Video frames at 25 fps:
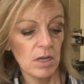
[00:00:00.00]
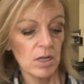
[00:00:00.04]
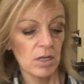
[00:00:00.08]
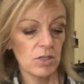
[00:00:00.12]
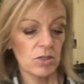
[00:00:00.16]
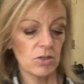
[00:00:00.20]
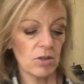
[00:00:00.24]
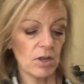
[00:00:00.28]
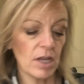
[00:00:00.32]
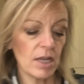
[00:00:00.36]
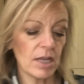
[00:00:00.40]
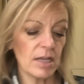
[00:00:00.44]

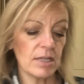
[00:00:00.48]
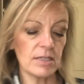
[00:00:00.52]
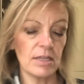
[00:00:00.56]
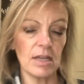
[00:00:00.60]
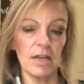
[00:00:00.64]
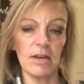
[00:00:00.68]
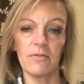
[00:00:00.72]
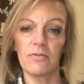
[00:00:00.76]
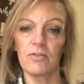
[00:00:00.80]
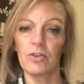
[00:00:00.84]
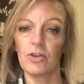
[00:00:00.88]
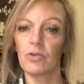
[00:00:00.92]
So like I
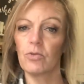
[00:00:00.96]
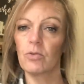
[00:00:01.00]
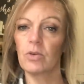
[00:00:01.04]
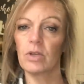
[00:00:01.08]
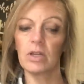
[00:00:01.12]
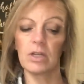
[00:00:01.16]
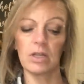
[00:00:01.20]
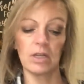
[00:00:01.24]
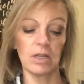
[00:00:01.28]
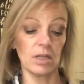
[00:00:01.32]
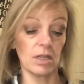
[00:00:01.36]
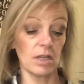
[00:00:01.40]
said, if you
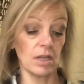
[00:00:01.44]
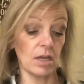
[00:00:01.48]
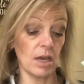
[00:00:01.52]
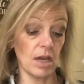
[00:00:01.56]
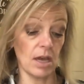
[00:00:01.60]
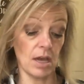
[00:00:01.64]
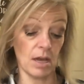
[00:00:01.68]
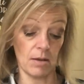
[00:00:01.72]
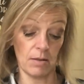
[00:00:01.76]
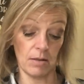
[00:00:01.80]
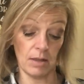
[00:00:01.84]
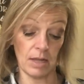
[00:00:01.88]
would
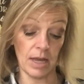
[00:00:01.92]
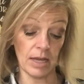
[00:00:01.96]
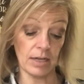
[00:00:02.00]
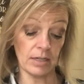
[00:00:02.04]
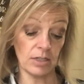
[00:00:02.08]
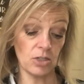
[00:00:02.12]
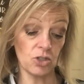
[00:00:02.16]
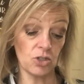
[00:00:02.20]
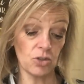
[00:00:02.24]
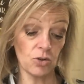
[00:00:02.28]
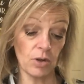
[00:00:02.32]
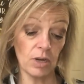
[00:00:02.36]
uh, like
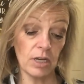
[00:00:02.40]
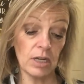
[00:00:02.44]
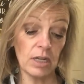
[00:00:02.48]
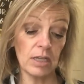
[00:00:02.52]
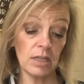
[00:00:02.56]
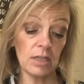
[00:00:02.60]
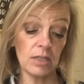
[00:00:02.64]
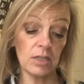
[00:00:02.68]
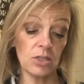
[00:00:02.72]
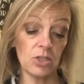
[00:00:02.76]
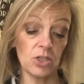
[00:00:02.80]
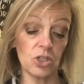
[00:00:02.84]
to join
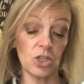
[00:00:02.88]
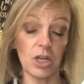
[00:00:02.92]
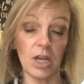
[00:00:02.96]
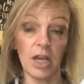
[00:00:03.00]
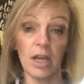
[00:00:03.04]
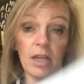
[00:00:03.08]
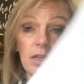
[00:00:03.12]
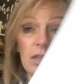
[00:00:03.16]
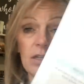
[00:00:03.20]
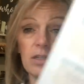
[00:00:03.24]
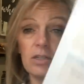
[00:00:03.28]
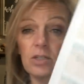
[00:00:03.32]
in this
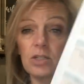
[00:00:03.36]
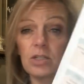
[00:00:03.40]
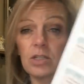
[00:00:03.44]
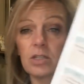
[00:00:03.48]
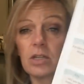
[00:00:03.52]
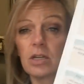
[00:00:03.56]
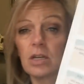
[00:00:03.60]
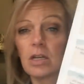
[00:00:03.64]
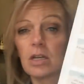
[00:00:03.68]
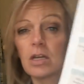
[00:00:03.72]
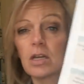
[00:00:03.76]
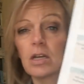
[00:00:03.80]
challenge,
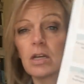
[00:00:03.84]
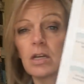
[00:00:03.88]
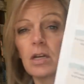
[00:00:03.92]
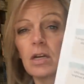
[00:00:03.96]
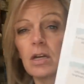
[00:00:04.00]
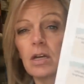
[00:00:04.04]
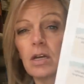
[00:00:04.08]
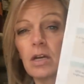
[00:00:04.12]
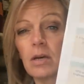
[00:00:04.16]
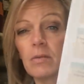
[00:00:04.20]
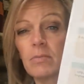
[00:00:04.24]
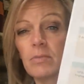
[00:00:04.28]

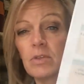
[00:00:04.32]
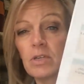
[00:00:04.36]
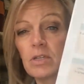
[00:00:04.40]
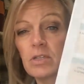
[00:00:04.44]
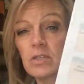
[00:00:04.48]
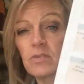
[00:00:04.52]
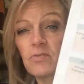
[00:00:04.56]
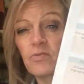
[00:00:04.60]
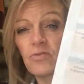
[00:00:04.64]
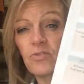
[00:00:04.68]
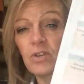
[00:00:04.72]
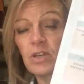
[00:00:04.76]
um,
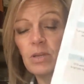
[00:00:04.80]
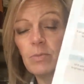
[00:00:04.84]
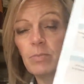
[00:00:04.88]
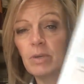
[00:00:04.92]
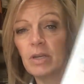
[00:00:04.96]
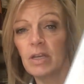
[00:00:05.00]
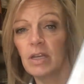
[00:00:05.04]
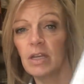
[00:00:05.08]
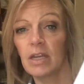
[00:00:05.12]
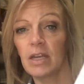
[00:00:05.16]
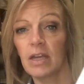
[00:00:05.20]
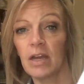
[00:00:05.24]
this free
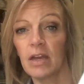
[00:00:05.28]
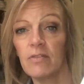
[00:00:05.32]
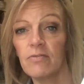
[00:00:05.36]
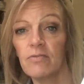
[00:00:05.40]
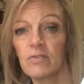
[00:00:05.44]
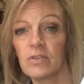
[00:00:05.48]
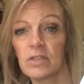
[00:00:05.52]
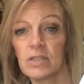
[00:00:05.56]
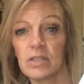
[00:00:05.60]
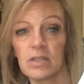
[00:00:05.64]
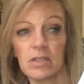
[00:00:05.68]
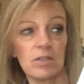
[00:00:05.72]

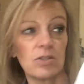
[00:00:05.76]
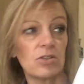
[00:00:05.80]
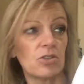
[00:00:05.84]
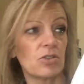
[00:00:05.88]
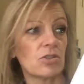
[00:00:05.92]
PDF is, a,